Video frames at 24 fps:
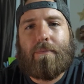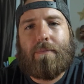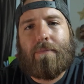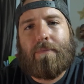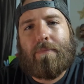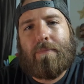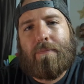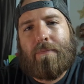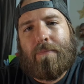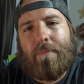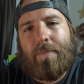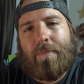
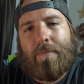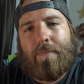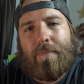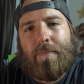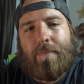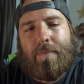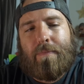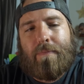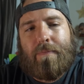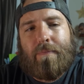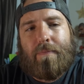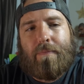
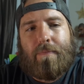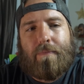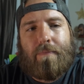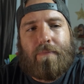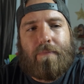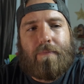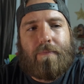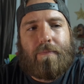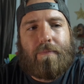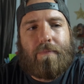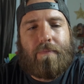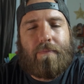
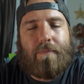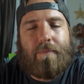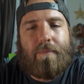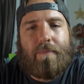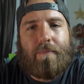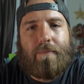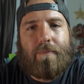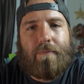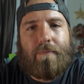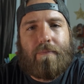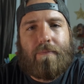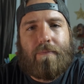
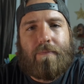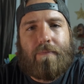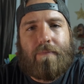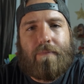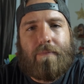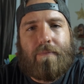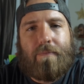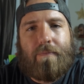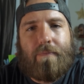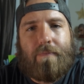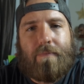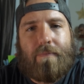
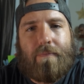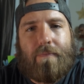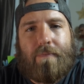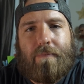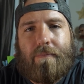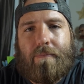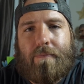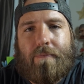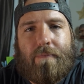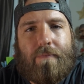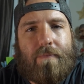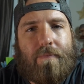
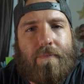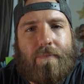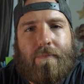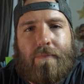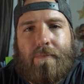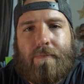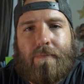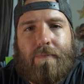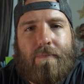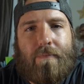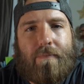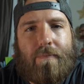
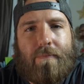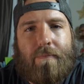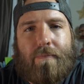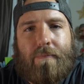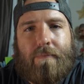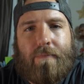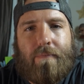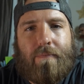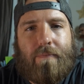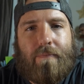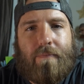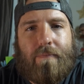
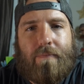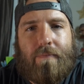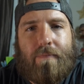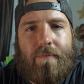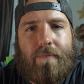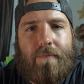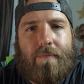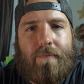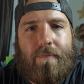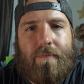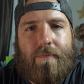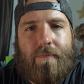
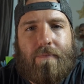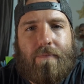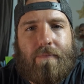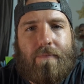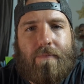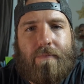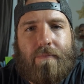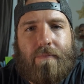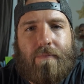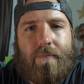Nobody speaks.